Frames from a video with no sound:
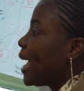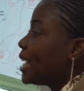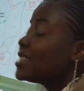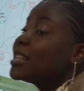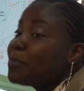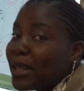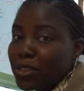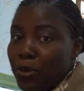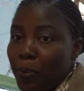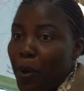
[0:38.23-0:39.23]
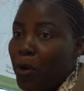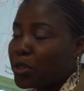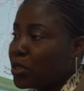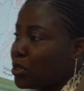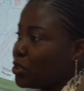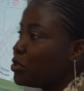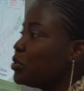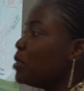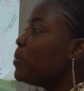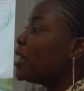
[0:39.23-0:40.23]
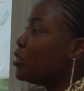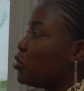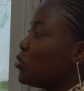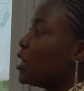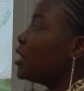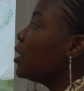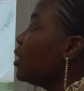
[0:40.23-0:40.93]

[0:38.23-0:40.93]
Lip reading: assessment reports to the ministry